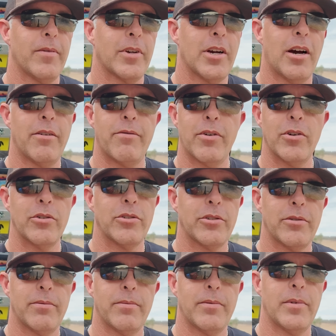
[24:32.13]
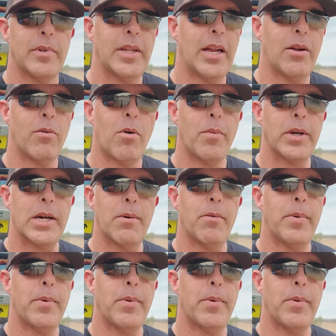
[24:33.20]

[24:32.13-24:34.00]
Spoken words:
God first, that it won't become